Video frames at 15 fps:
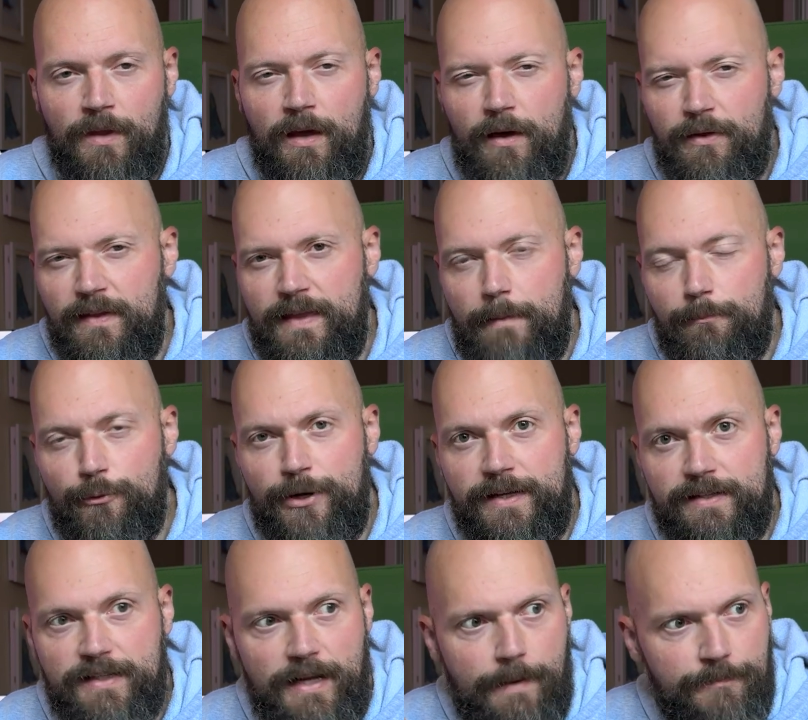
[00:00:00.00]
I think that
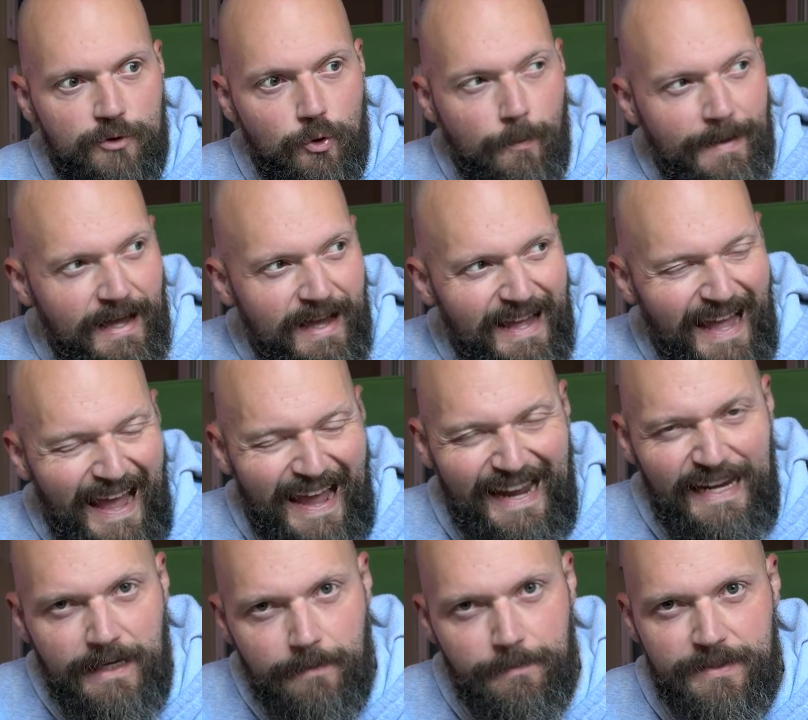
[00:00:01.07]
brings it up to about
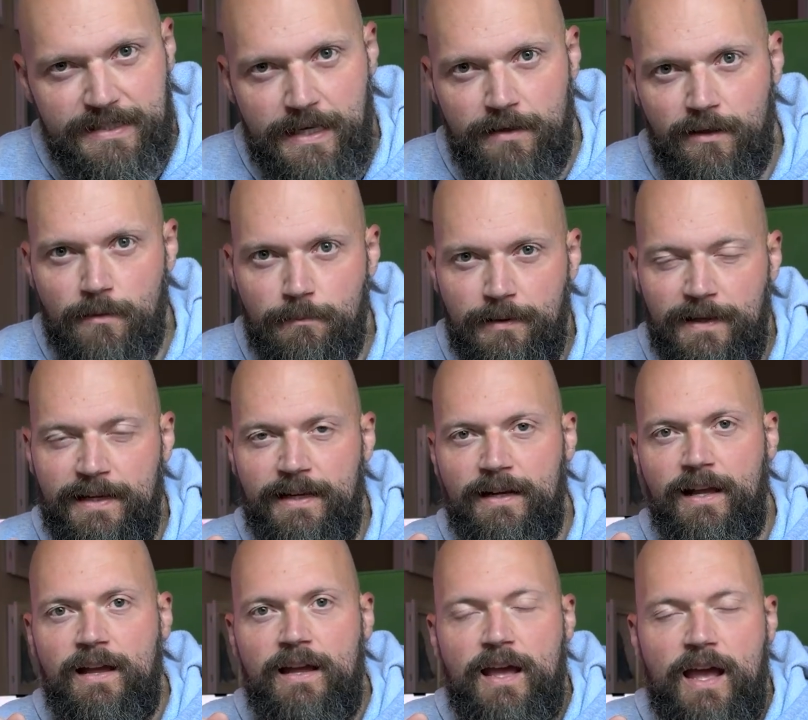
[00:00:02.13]
80% complete,
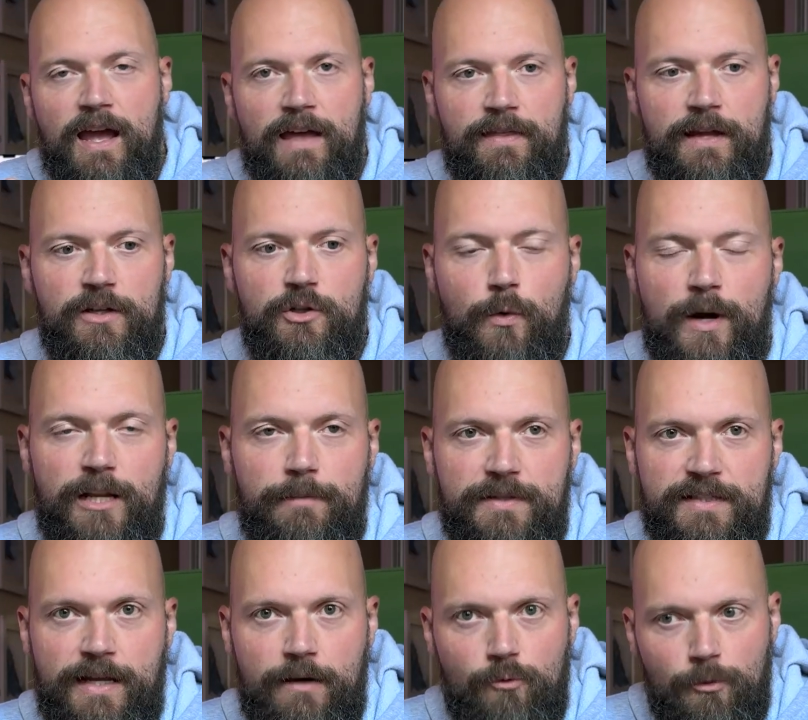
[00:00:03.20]
and then
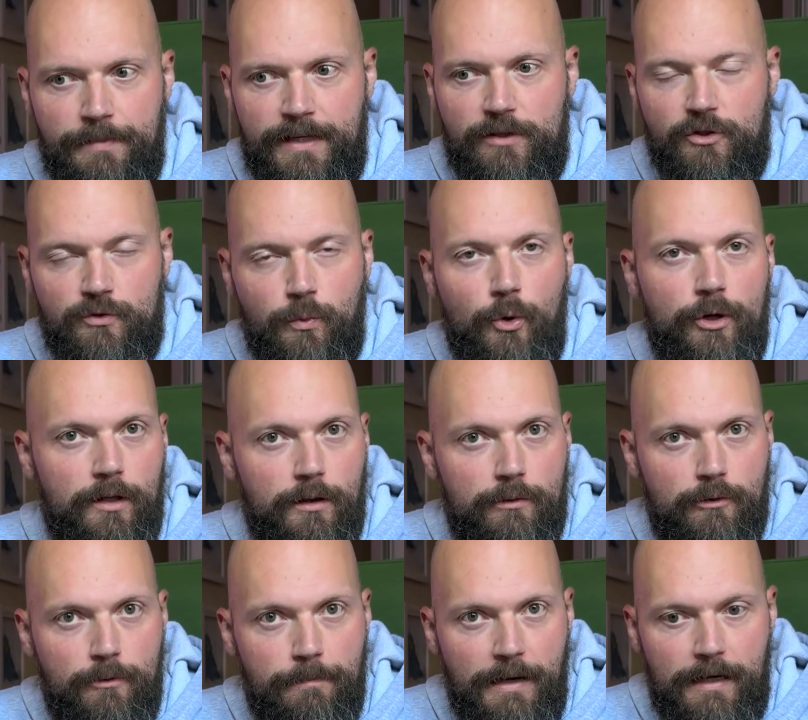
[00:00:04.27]
20% will be just working
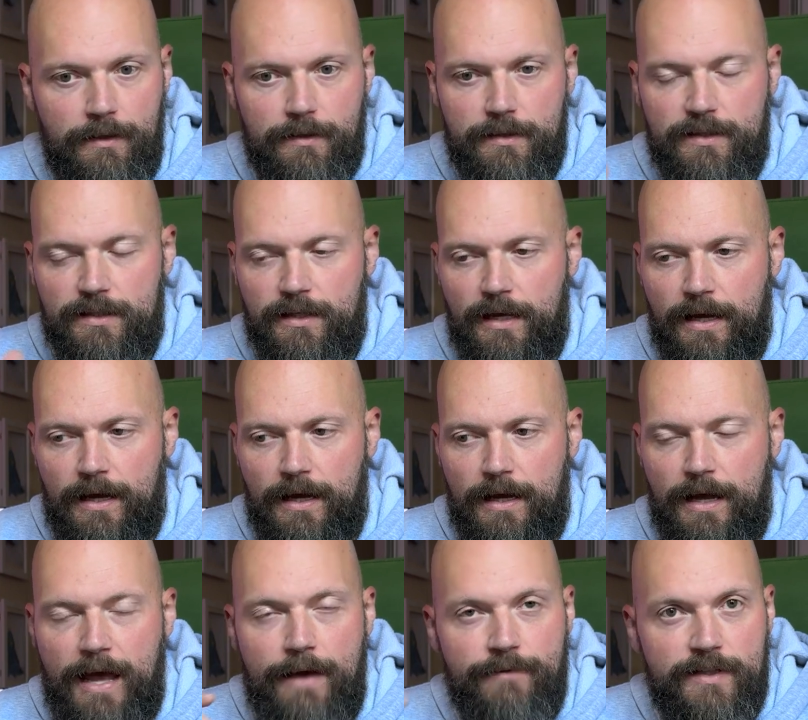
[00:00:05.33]
through bugs,
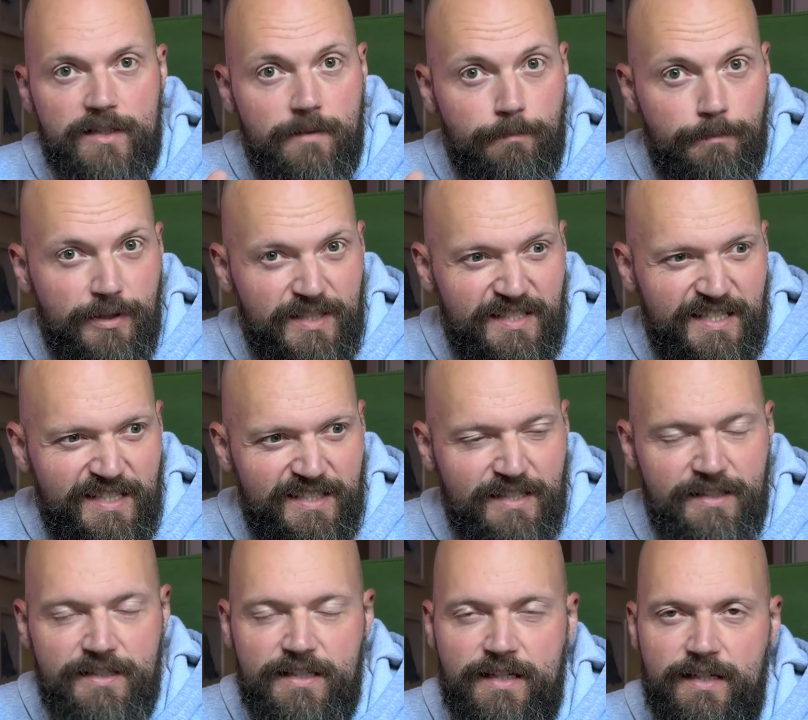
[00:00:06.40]
having some
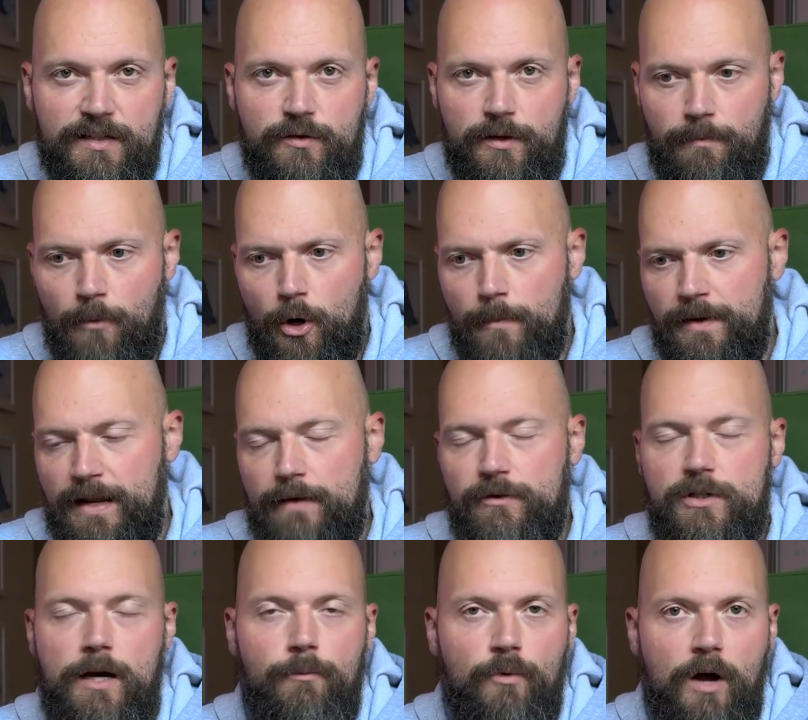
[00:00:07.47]
persistency. So at the moment, every
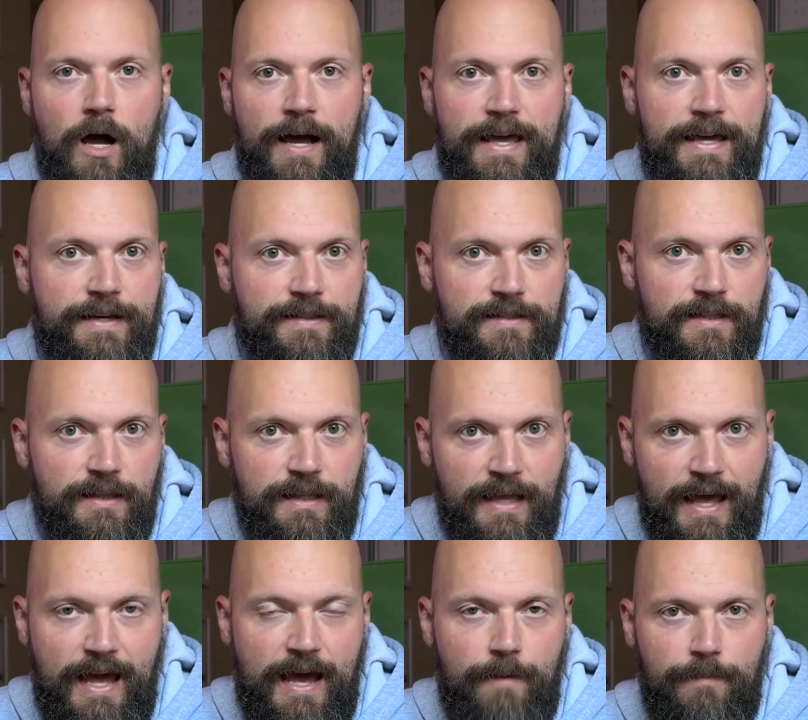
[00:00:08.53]
time I exit the
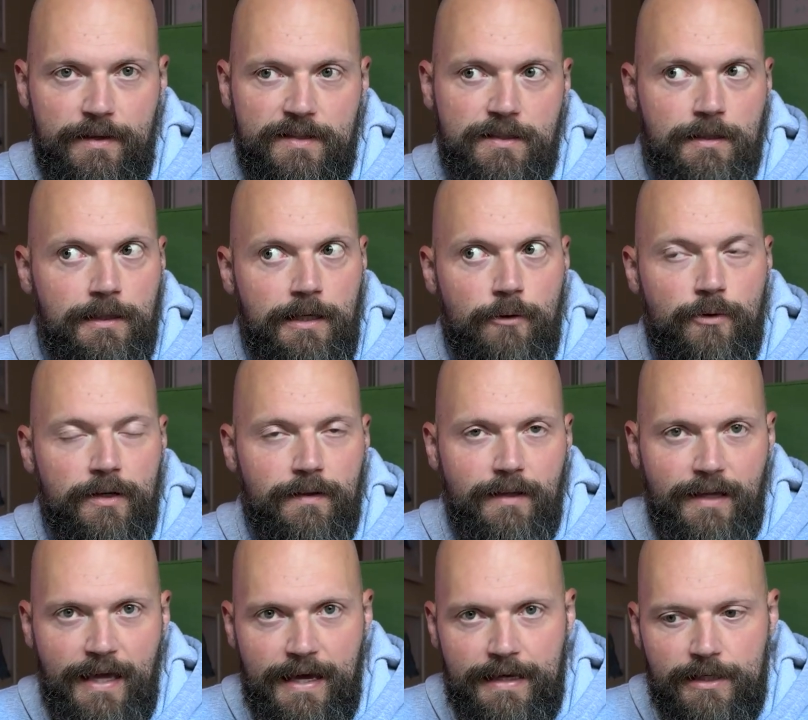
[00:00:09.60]
app, it's clearing the
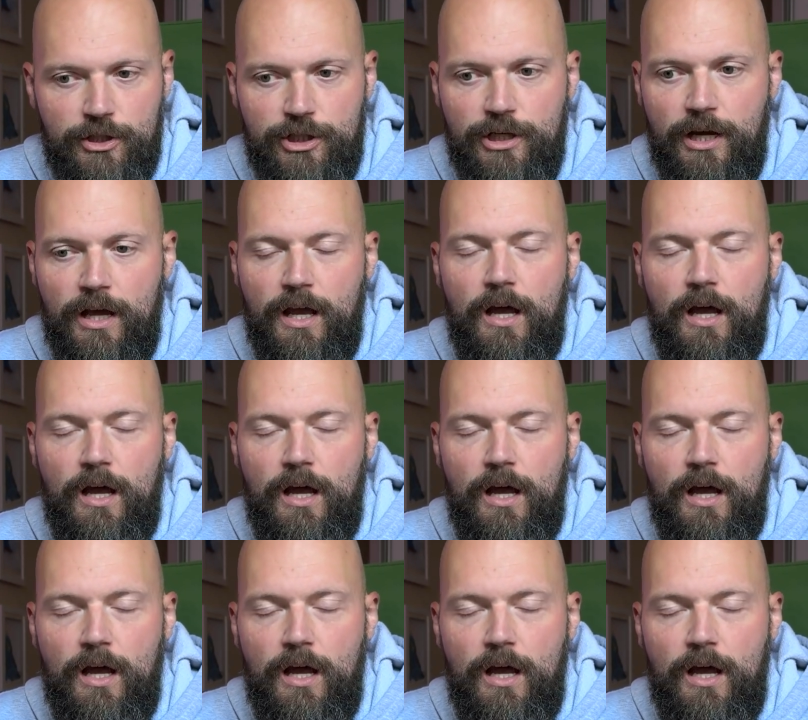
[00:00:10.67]
cache.